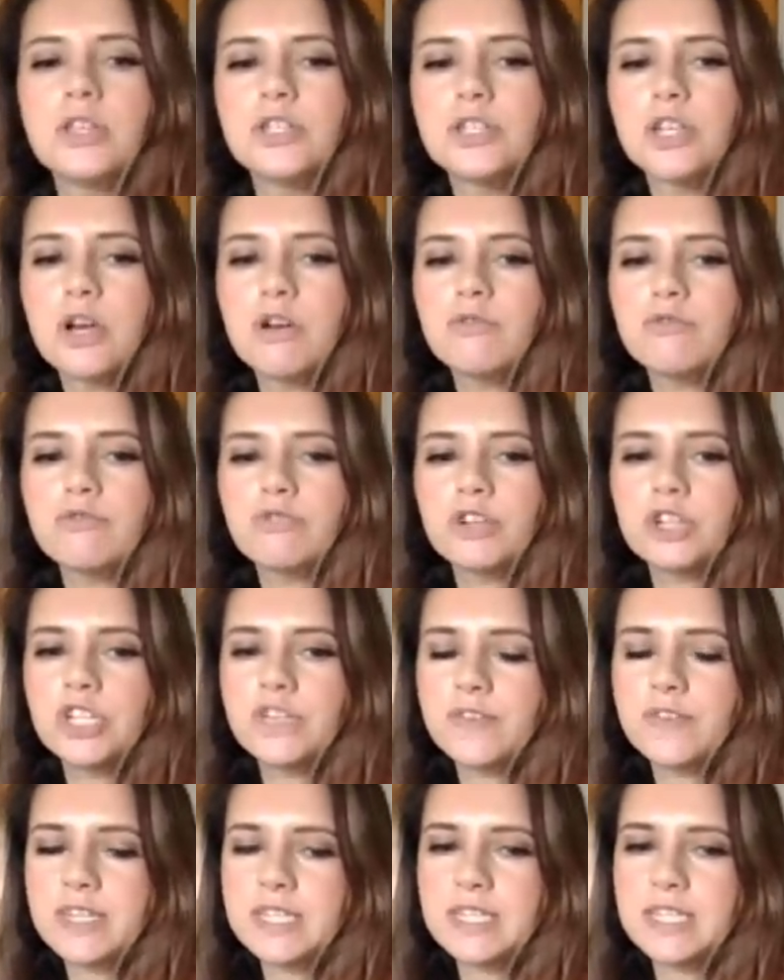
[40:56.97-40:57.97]
Don't
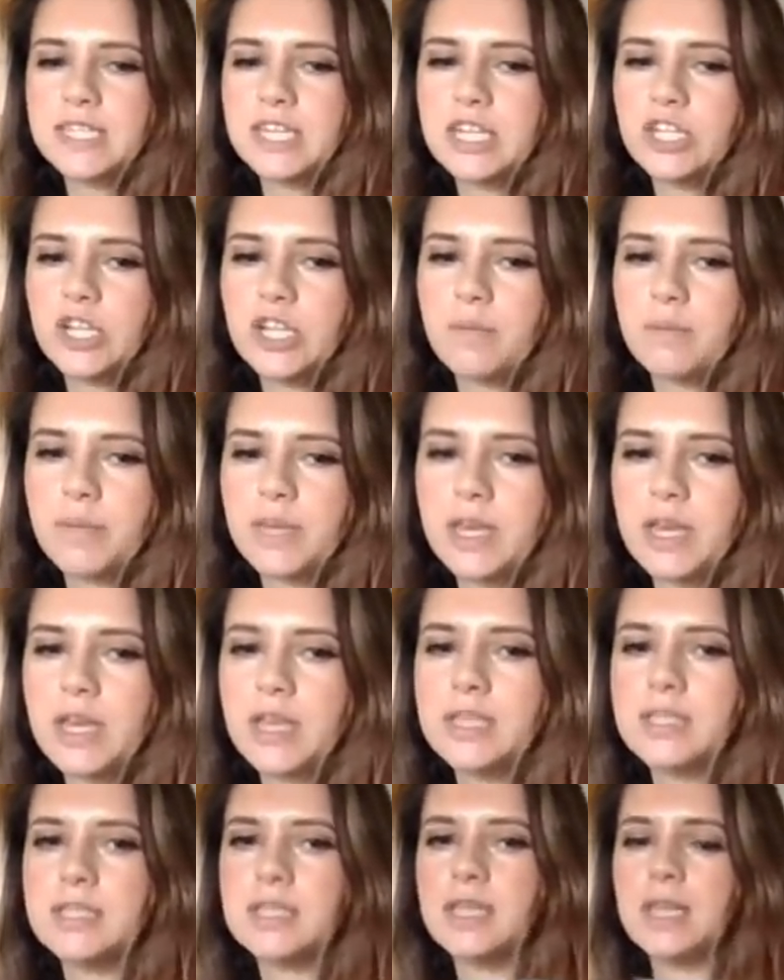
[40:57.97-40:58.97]
rush this decision,
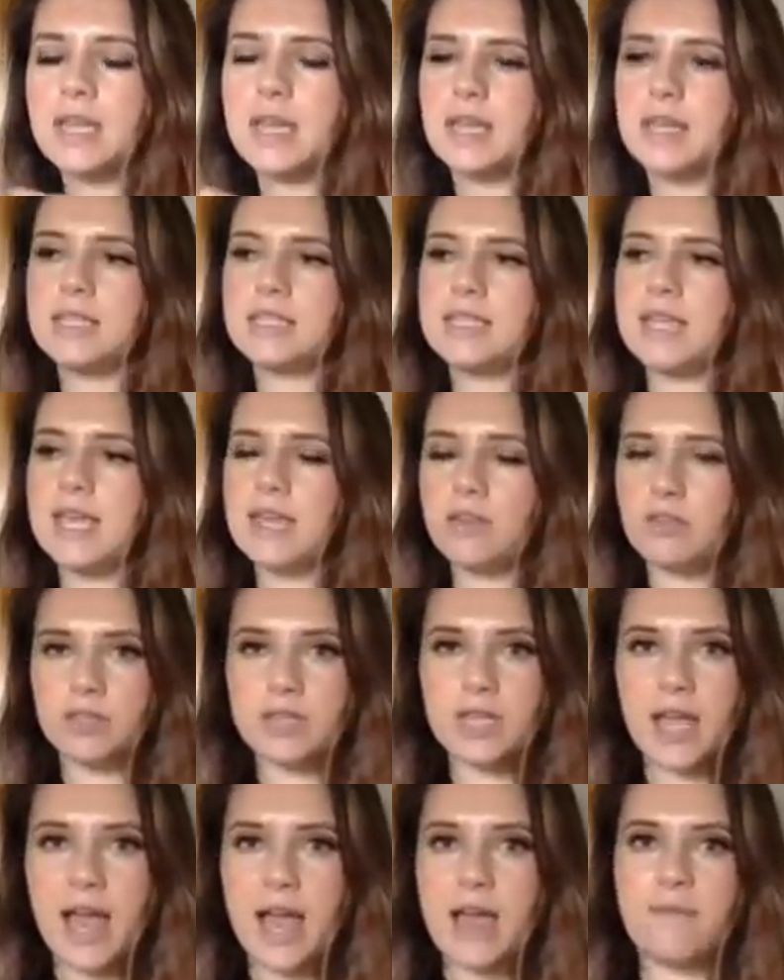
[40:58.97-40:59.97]
because take your
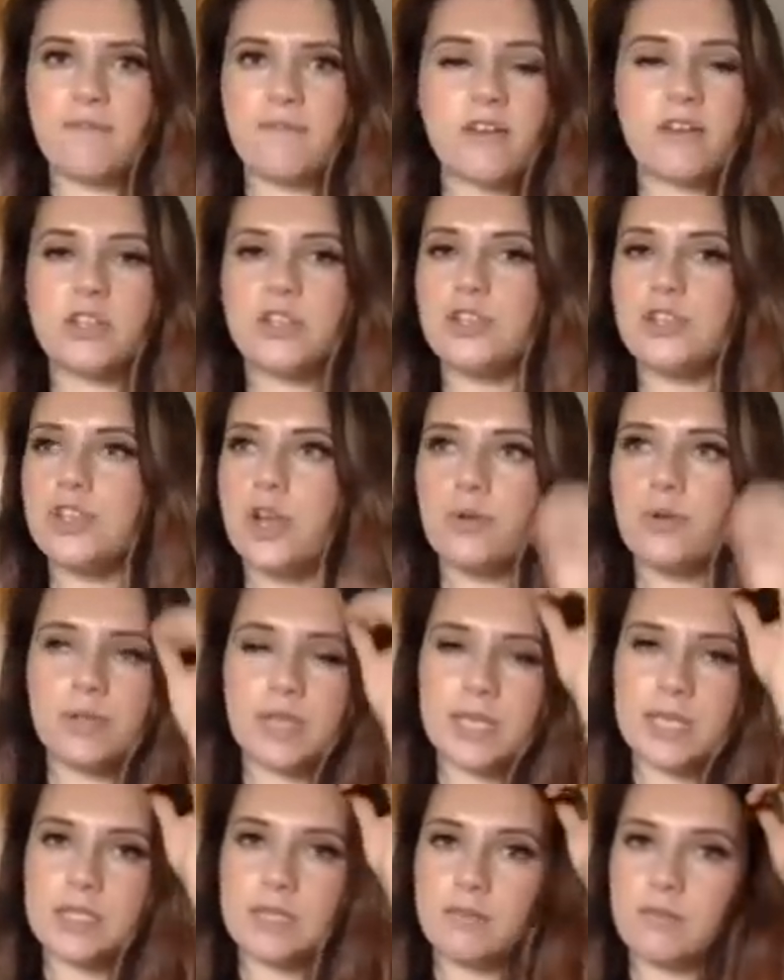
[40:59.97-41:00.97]
time. There is no
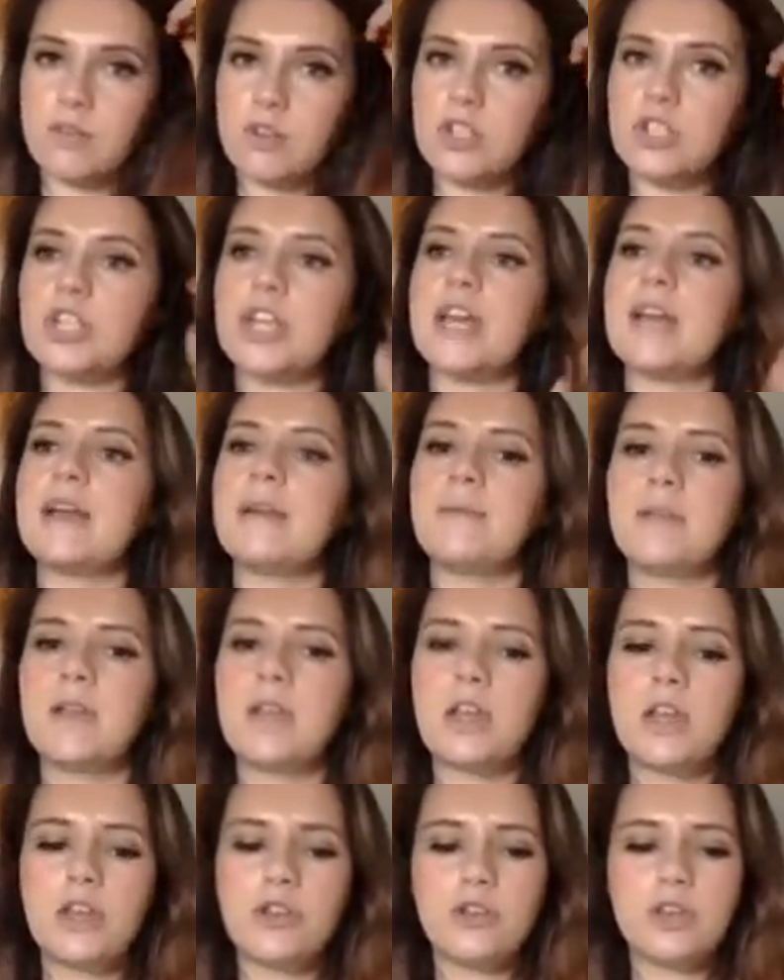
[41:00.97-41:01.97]
need to rush here.
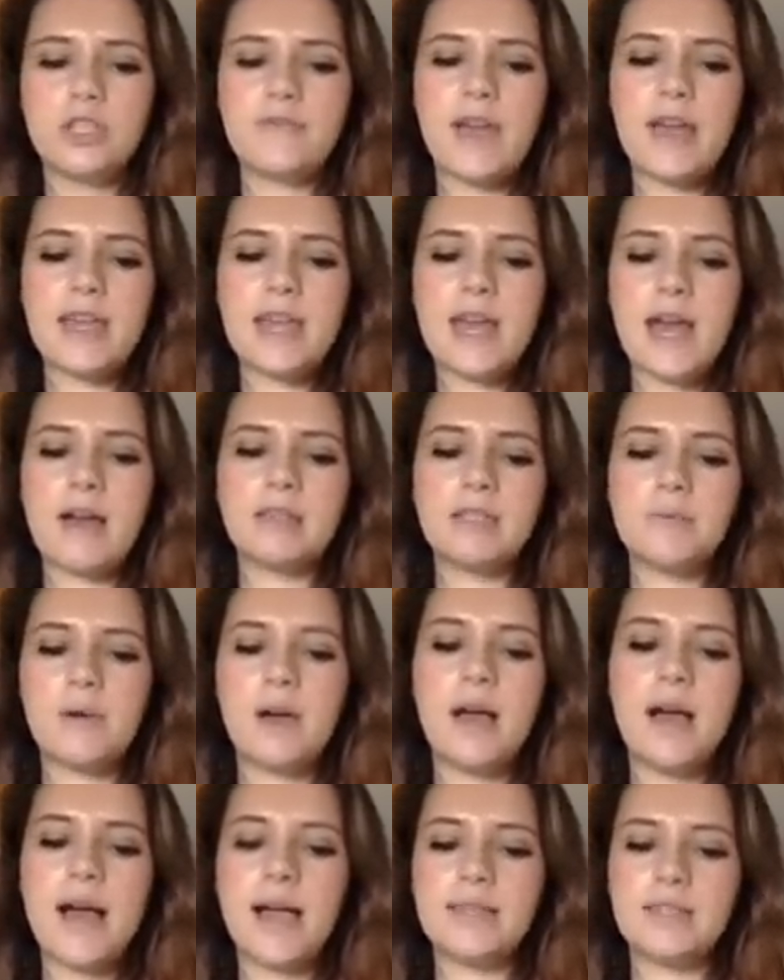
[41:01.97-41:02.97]
Your divine
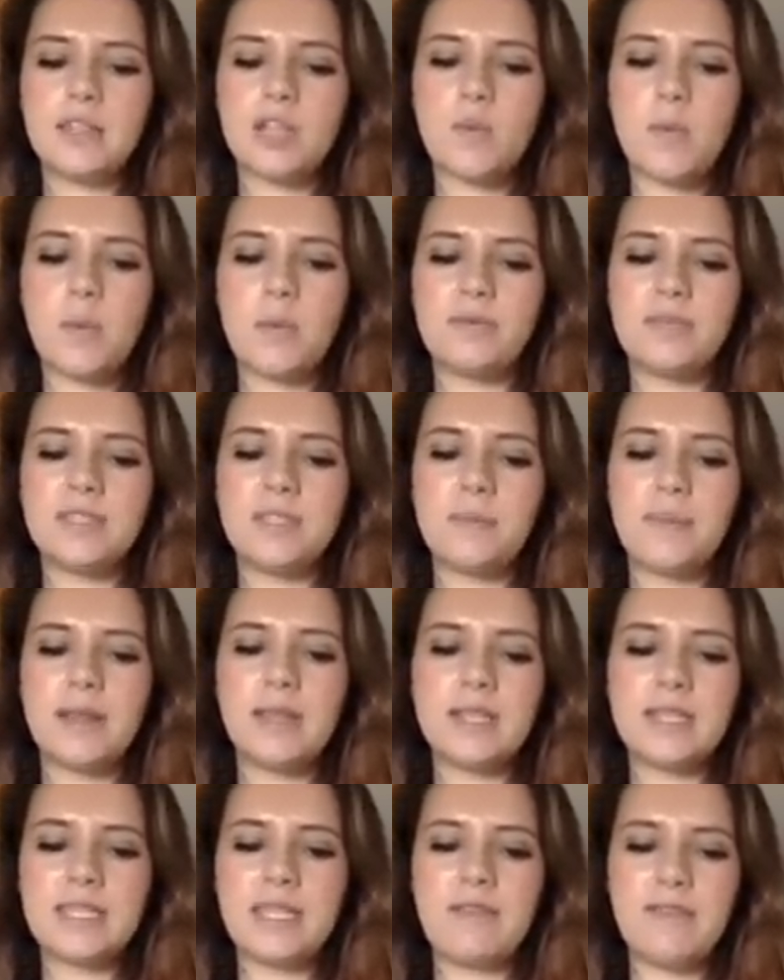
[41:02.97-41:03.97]
counterpart has to come in with
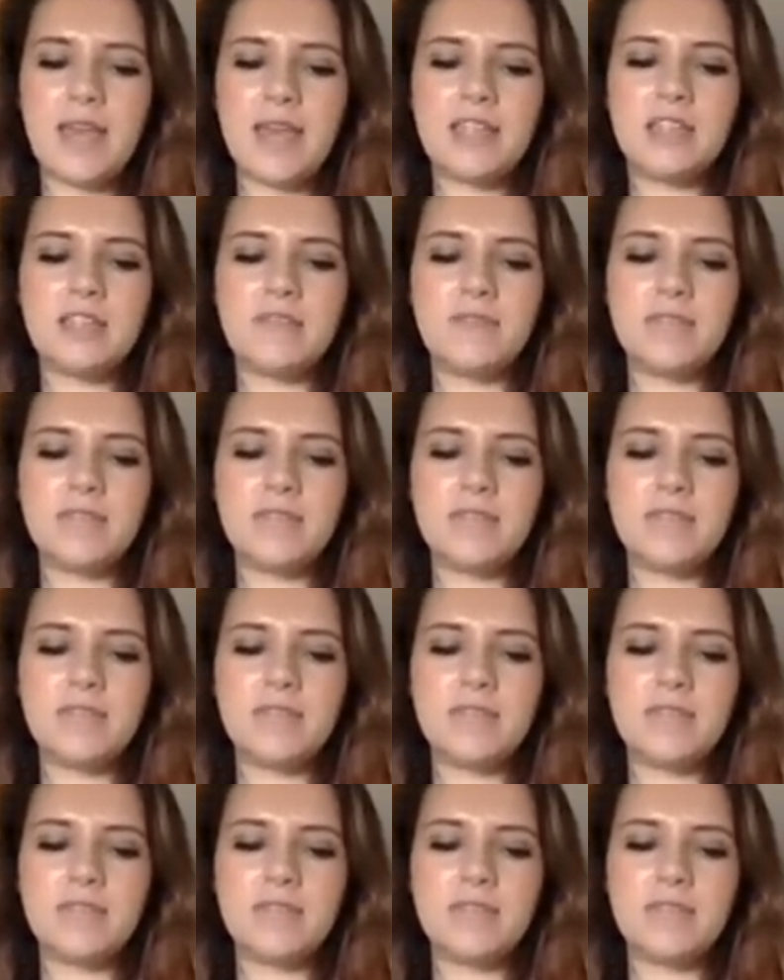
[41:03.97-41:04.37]
stability at the end of the